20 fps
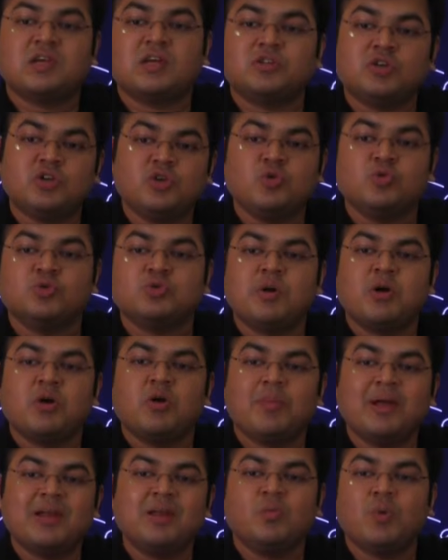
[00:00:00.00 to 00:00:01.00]
a huge amount of
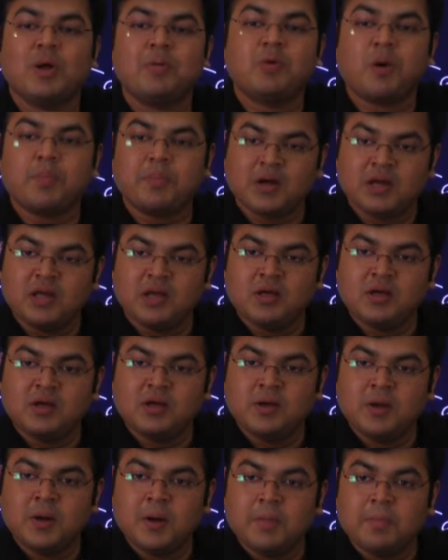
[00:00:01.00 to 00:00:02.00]
money in one property?
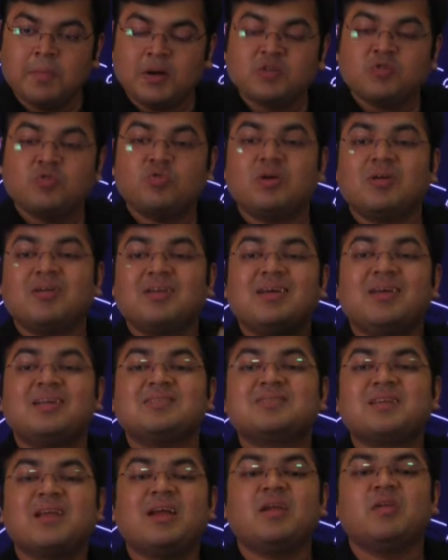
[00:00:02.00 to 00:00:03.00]
But through a real
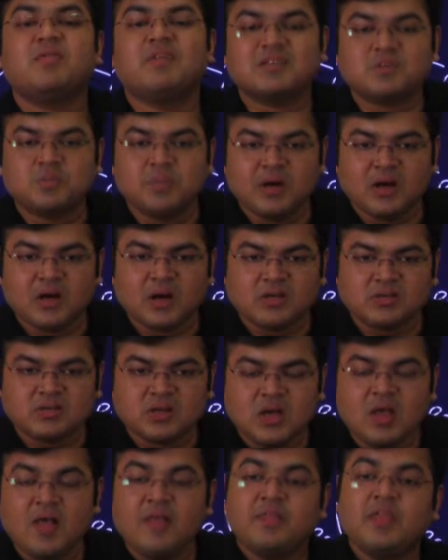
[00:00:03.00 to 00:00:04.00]
estate investment trust,
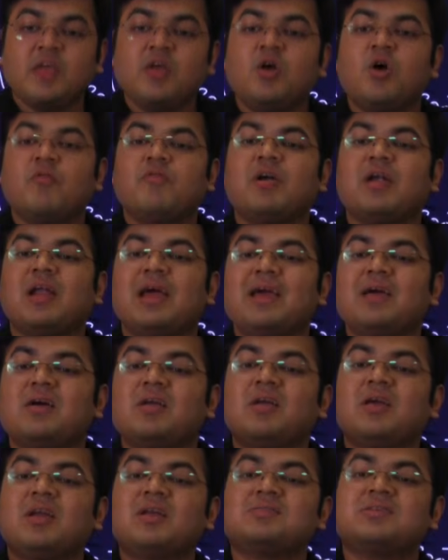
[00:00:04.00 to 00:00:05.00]
think of it like
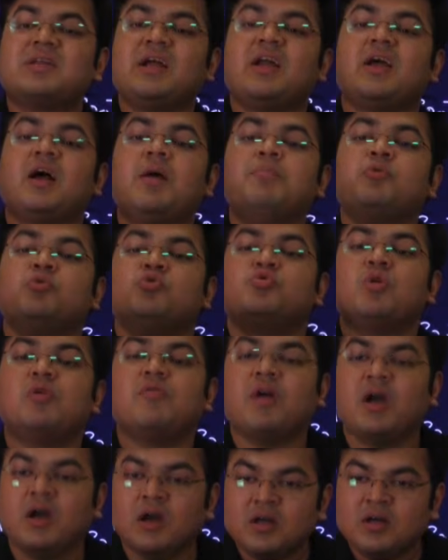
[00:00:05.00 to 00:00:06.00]
real estate cum mutual
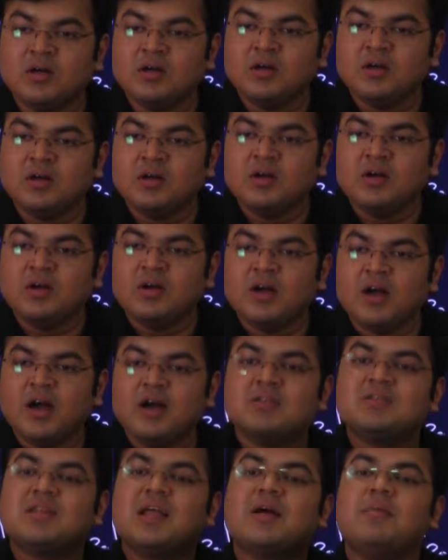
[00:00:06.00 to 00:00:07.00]
fund. It
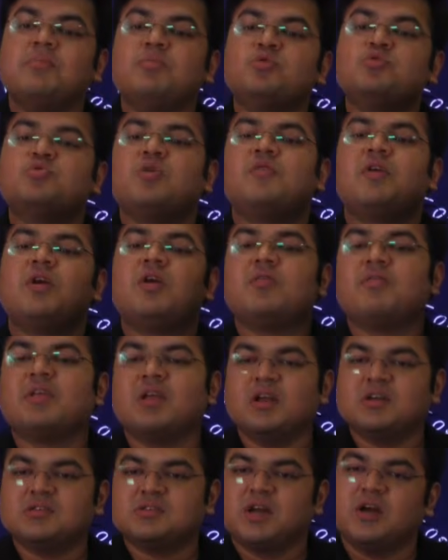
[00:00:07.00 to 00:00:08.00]
is like a mutual fund of
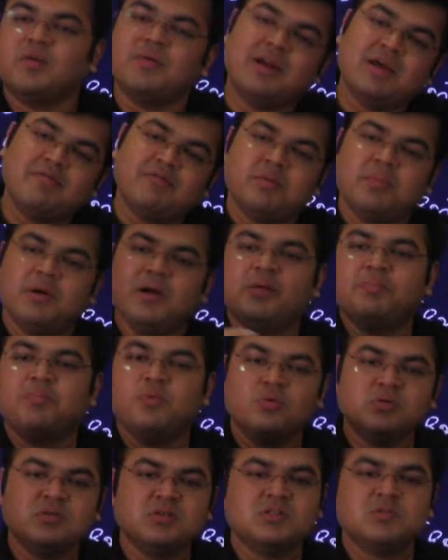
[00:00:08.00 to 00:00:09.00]
real estate where everybody
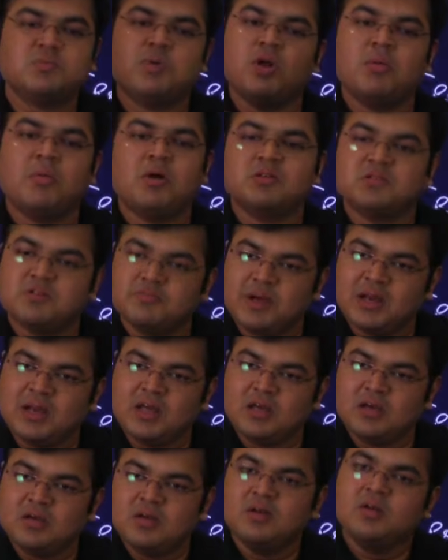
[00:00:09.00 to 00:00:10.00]
pools in small amounts of money.
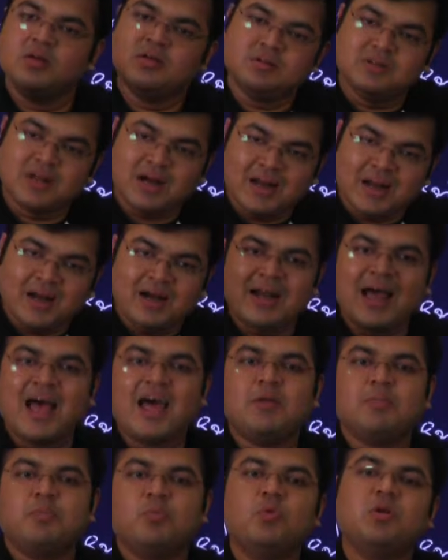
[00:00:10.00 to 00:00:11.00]
That
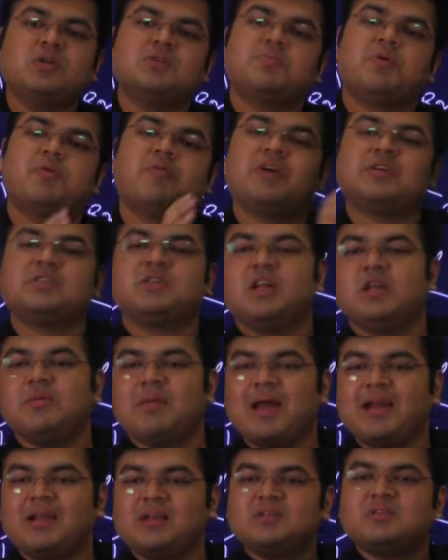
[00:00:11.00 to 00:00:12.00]
entire pool is professionally
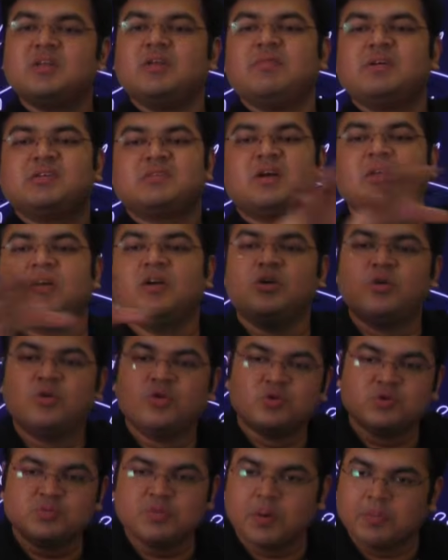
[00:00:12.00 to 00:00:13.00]
managed, invested into
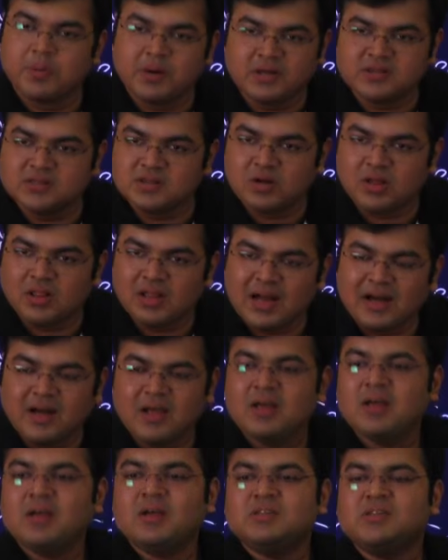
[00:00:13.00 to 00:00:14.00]
huge properties and all that,
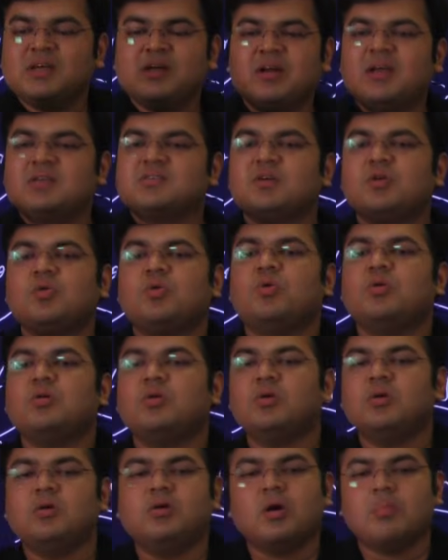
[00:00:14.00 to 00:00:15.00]
generates a
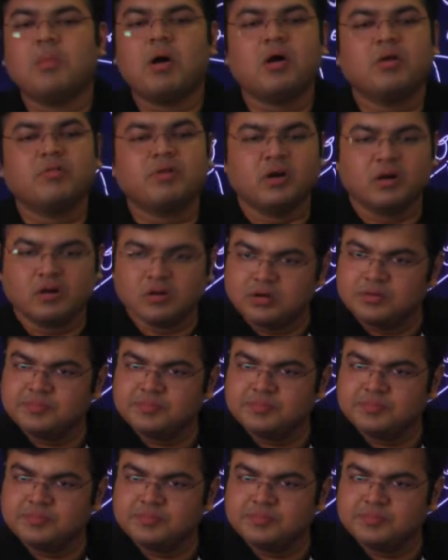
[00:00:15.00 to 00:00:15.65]
good amount of return.